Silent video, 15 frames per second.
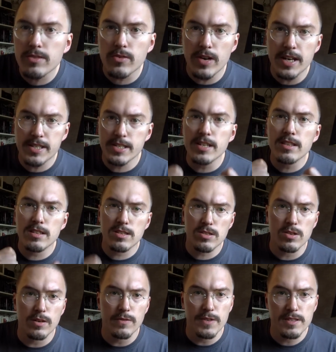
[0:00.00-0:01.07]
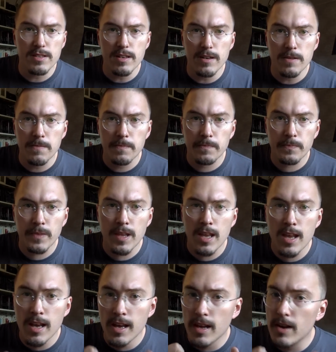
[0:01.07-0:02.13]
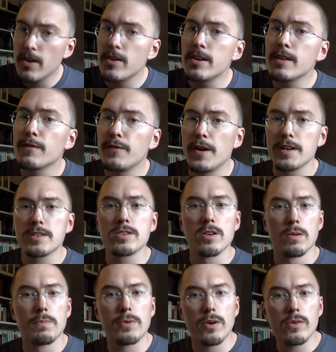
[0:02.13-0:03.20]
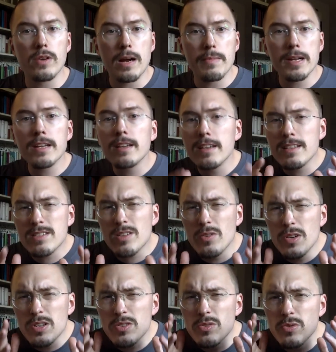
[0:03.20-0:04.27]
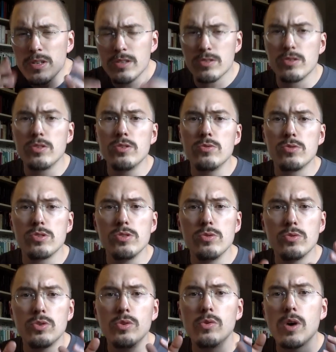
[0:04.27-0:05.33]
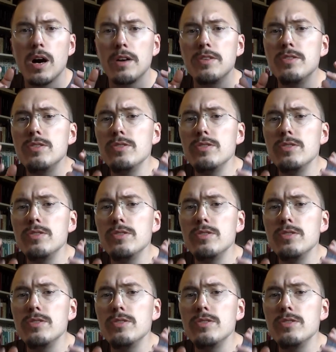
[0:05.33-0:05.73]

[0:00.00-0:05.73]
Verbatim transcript: scratching the surface here. Learning functional programming is going to introduce you to a